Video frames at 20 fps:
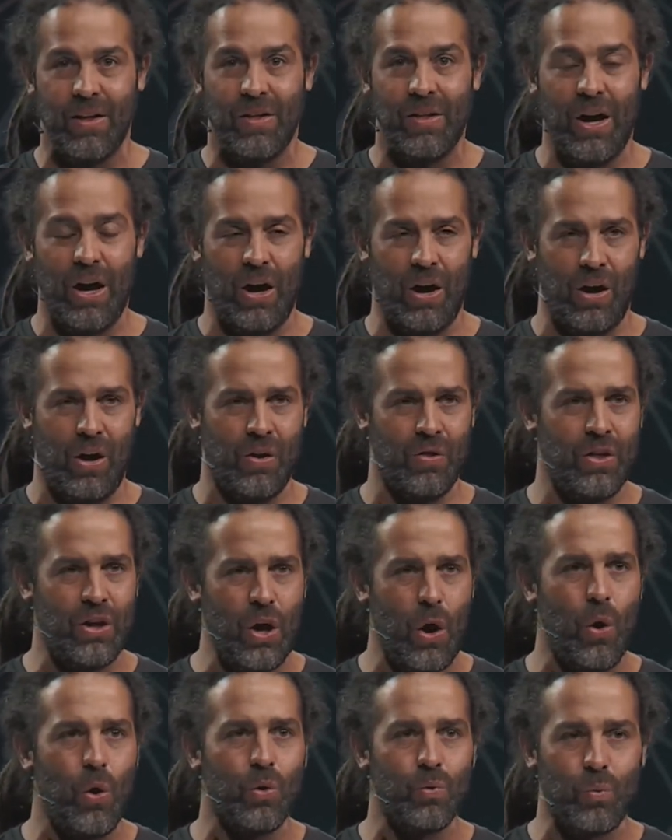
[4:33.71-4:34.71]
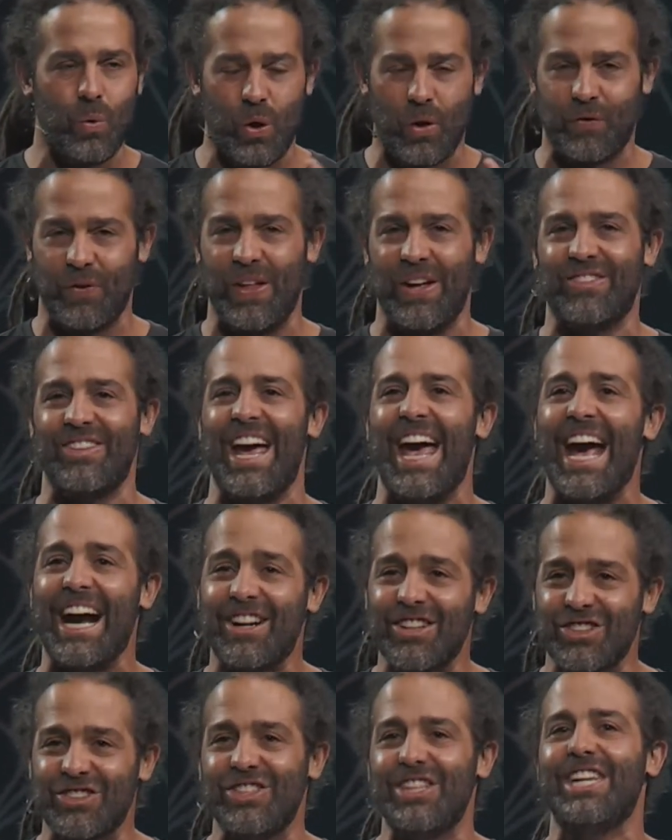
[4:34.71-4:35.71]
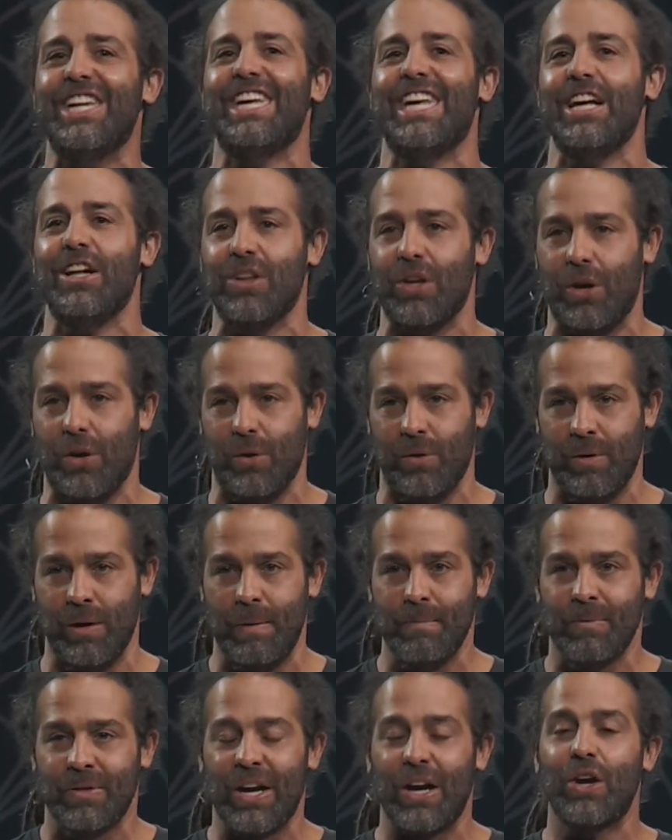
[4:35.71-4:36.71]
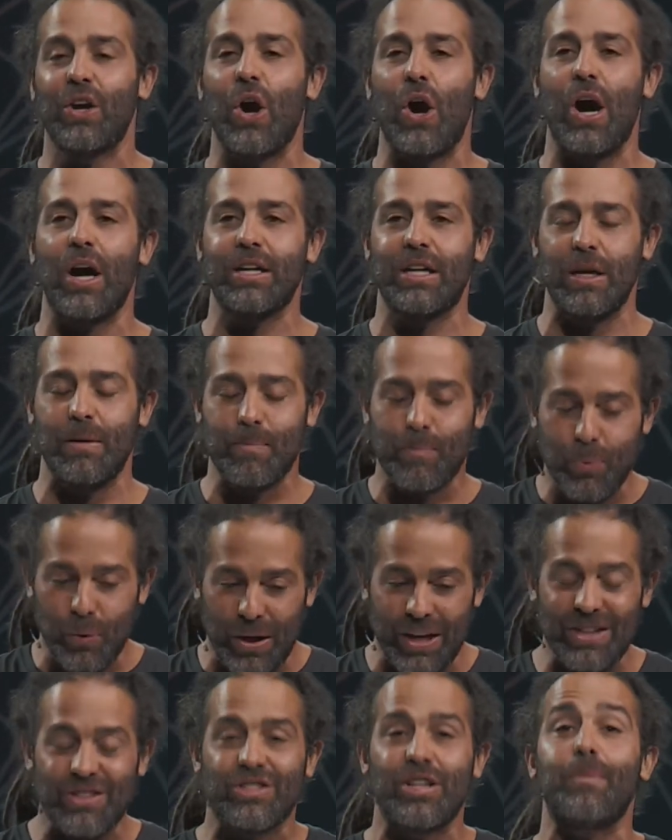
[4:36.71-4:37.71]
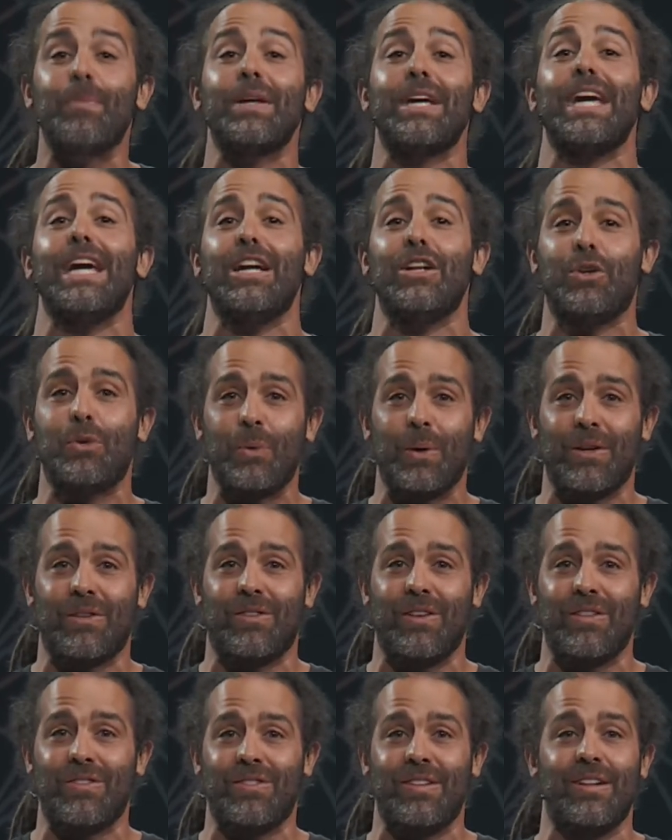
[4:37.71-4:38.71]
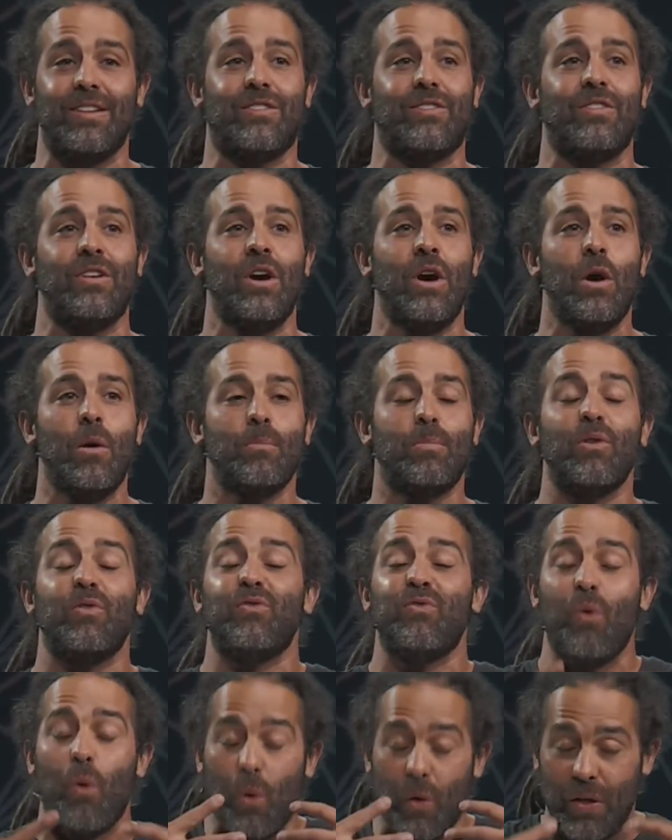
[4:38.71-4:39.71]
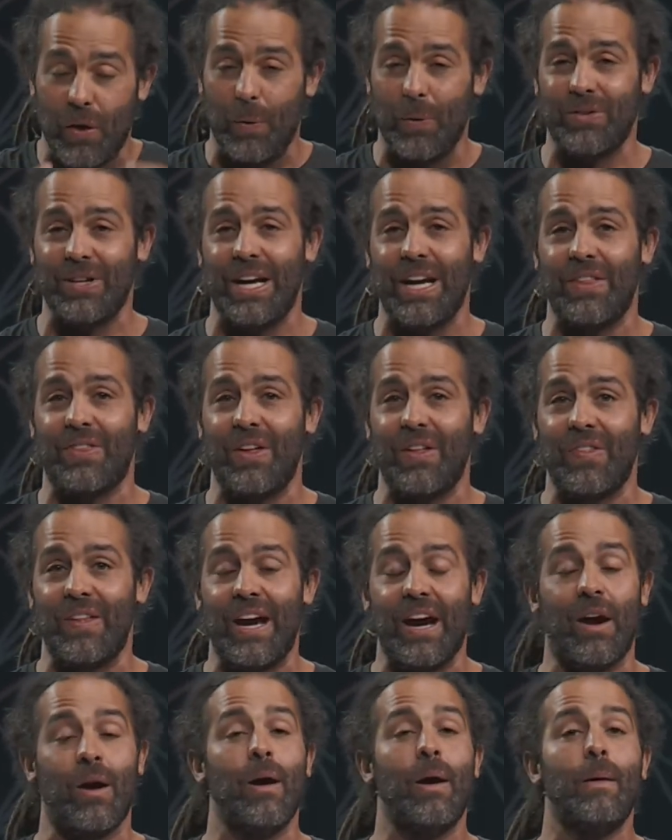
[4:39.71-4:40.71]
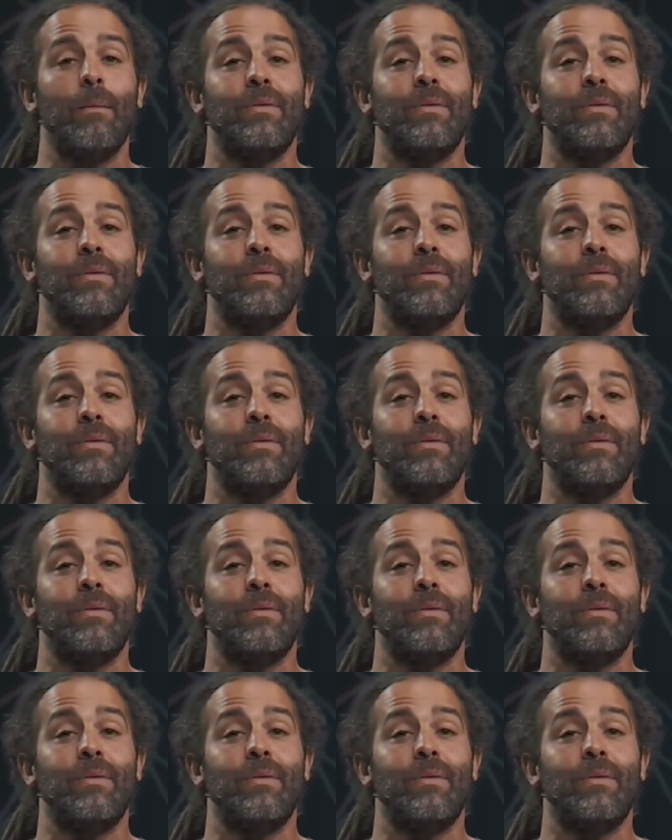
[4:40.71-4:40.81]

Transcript: Uh, uh, the old word for that is ex nihilo, that God can bring something into existence before there was anything there.